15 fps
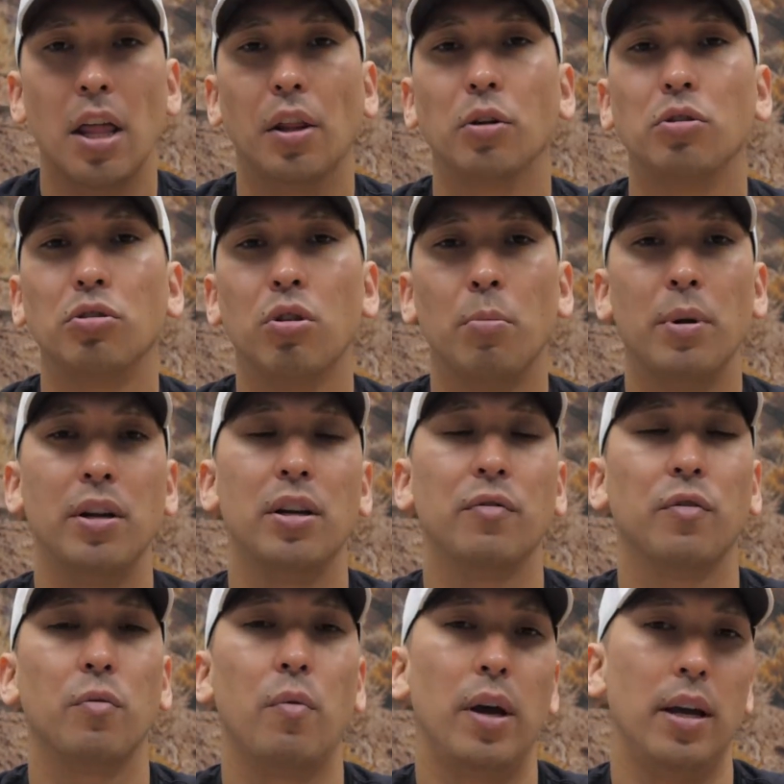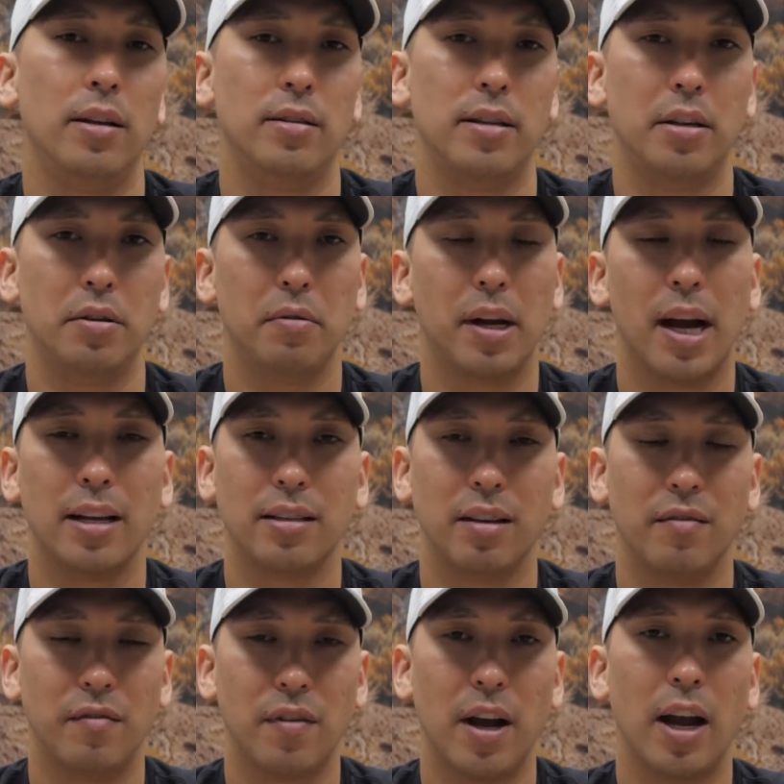There's so many different ways that you guys
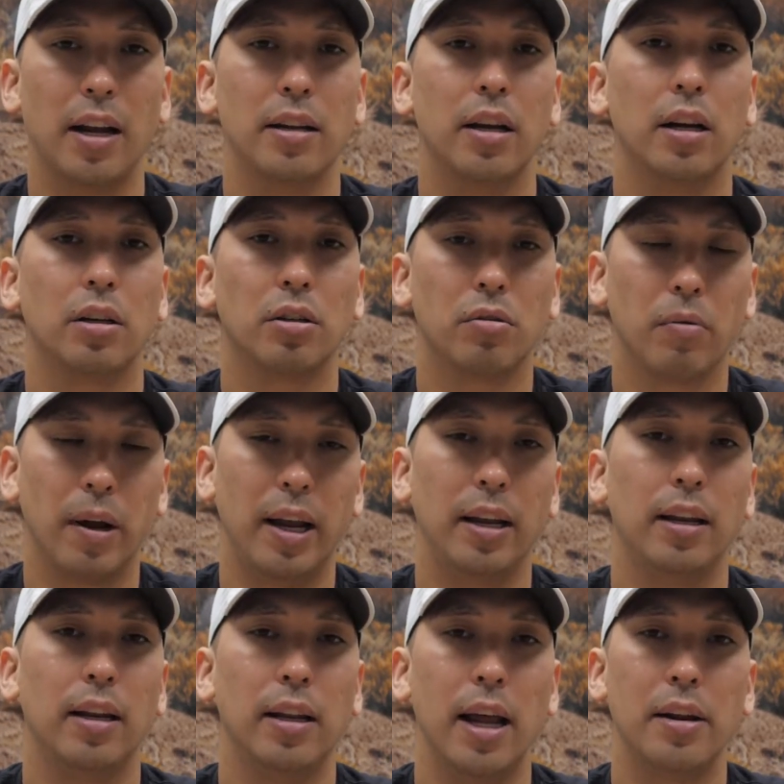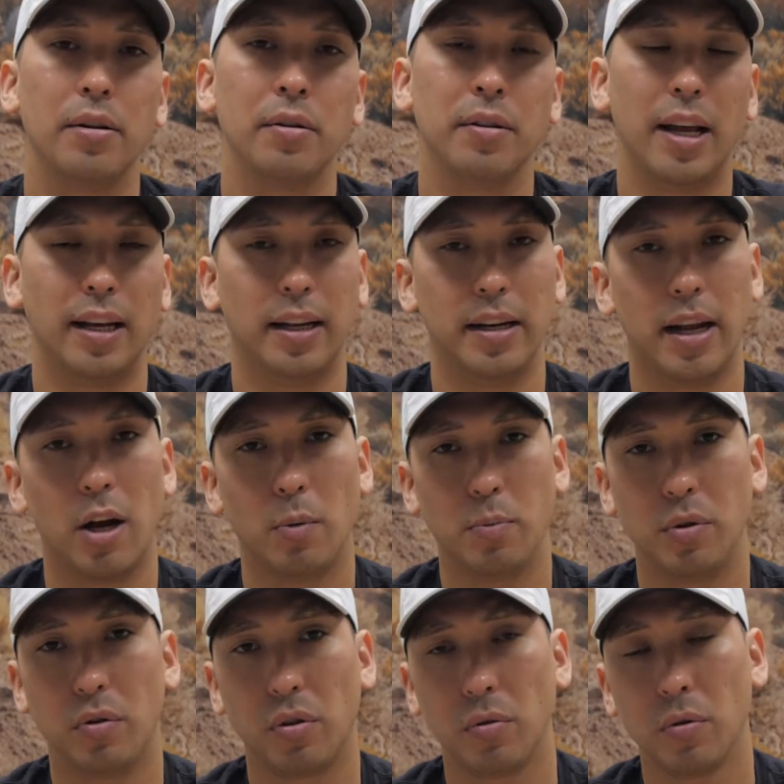can find a great lender that can help
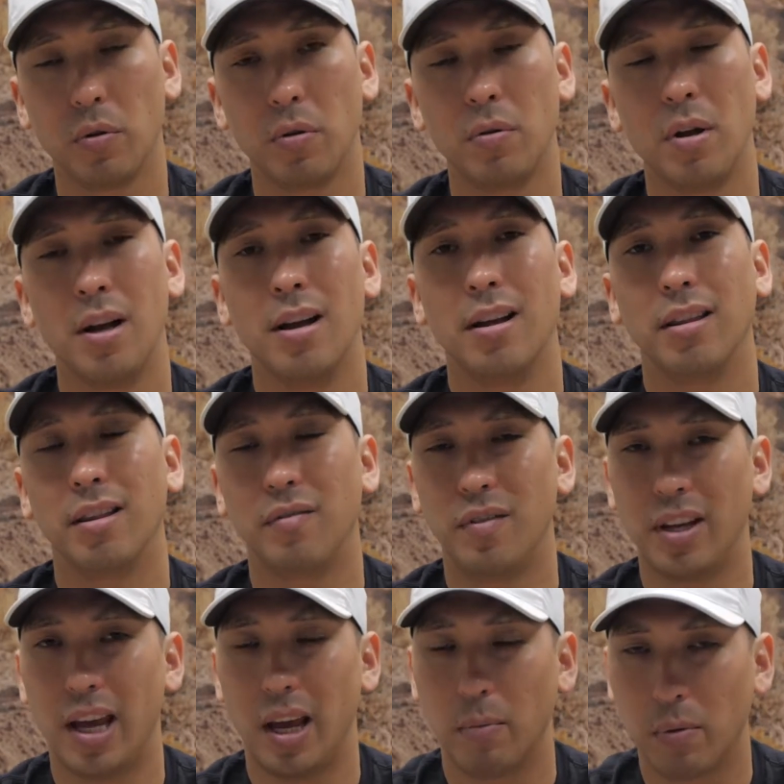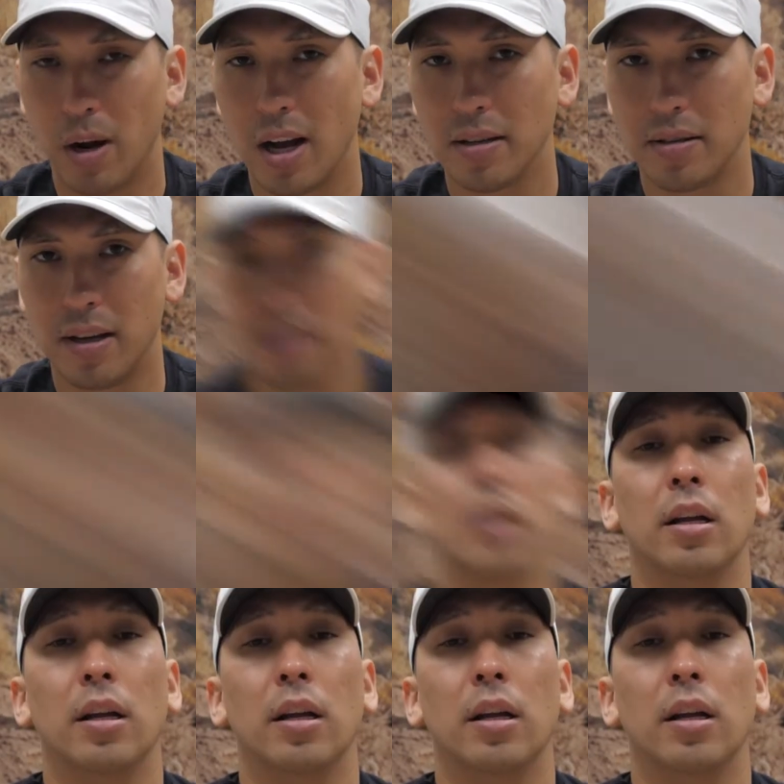you through the VA process.